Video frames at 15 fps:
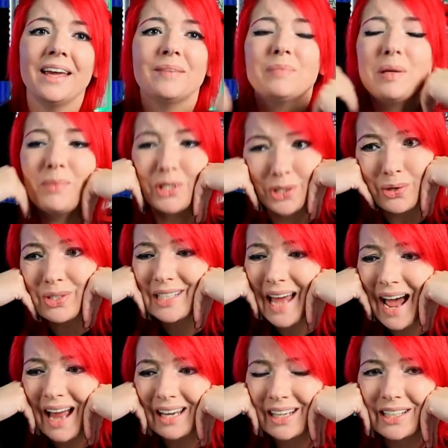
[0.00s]
it made me so
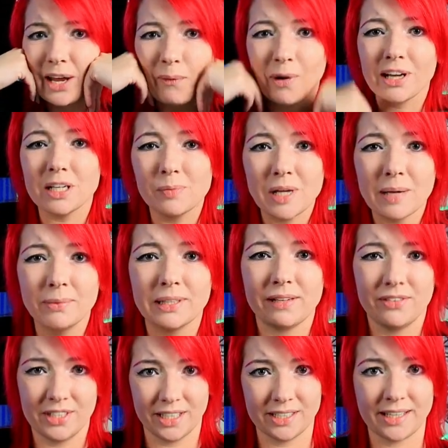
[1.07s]
sad because I wanted to be able
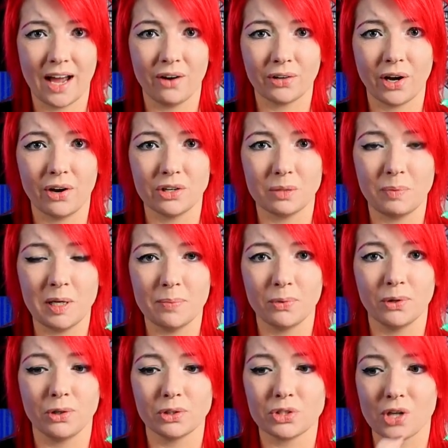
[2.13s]
to give a discount code to
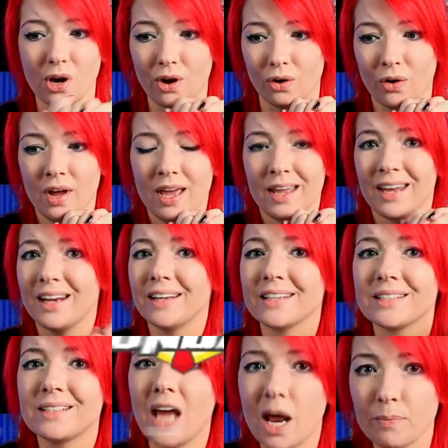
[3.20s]
people. So it
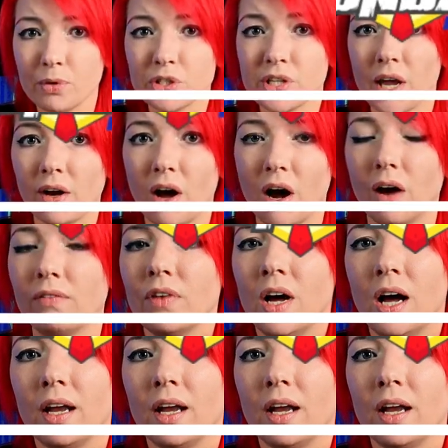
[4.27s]
is 10% off,